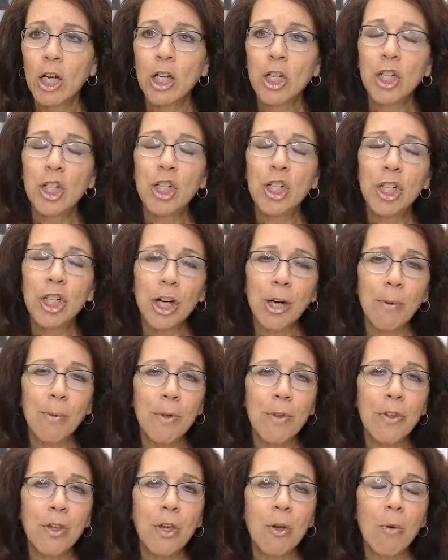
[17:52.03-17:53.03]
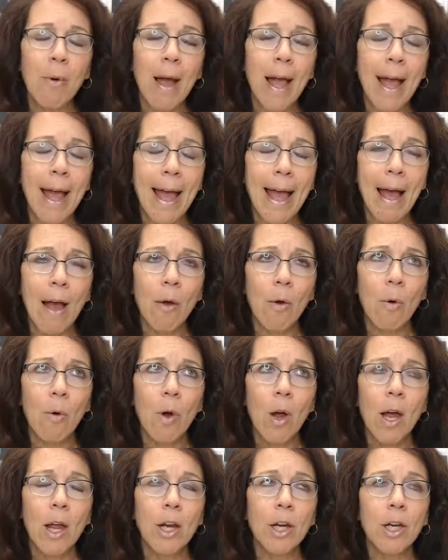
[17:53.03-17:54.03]
Share with you
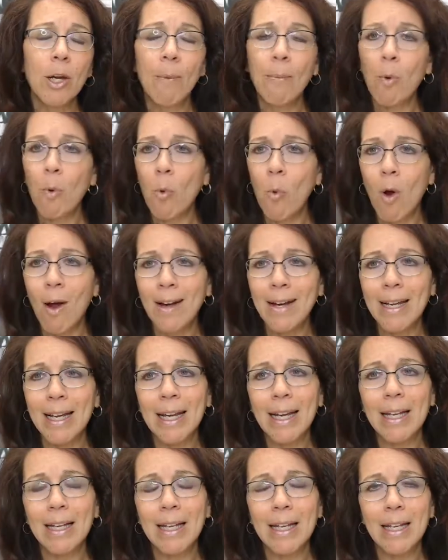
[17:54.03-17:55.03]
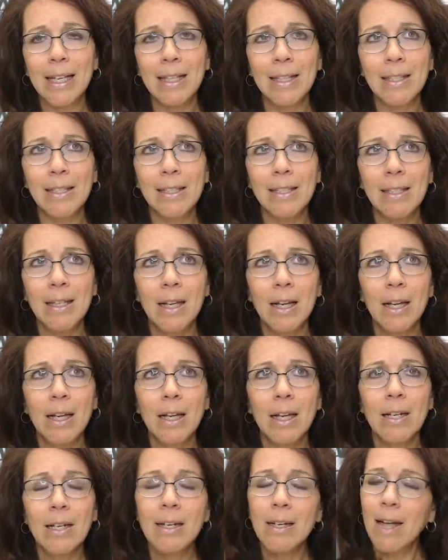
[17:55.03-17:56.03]
how, number one, it is
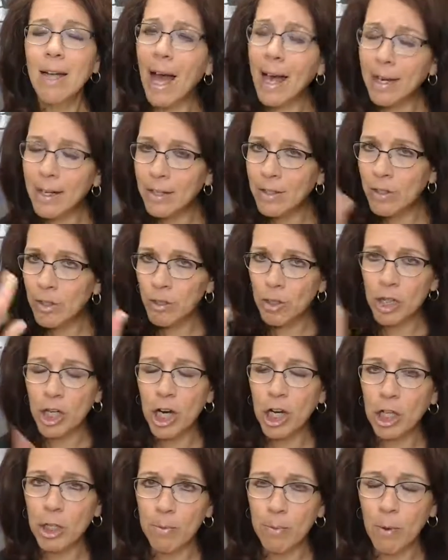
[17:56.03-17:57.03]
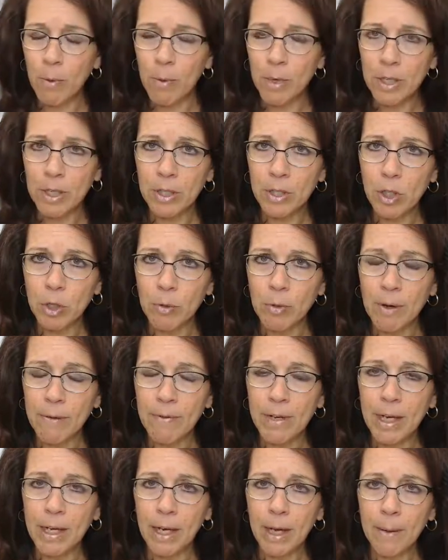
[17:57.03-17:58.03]
not interchangeable with
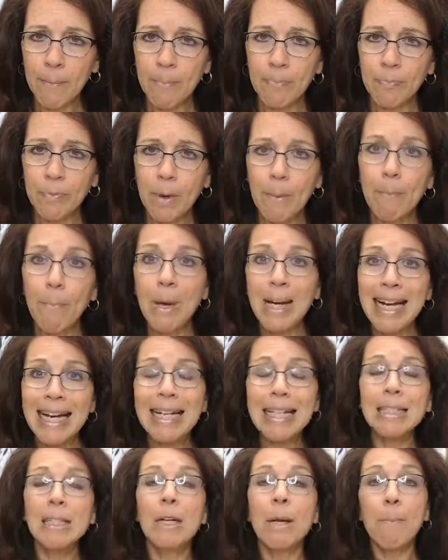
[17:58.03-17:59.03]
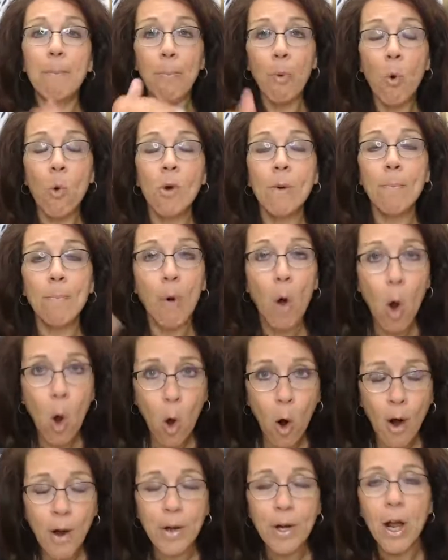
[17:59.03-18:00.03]
intuitive eating, but it is an important
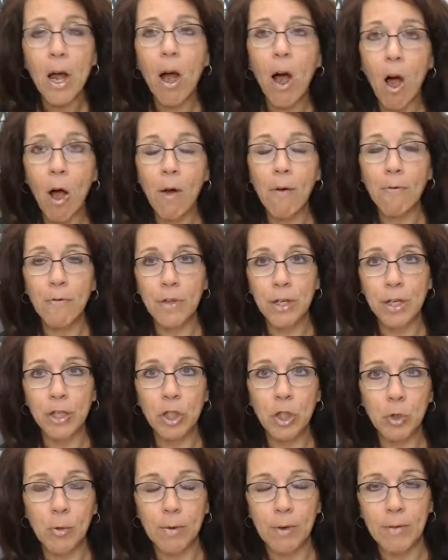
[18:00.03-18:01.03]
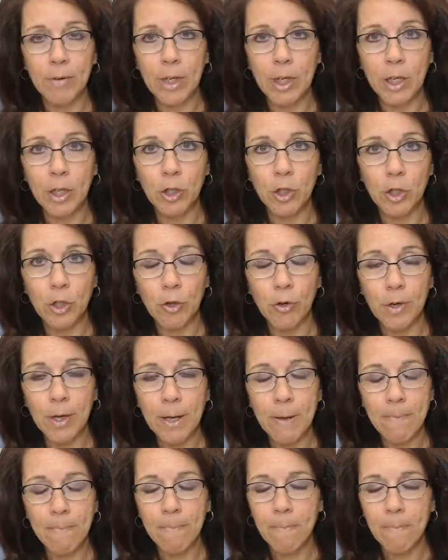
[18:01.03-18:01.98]
part of the intuitive eating journey.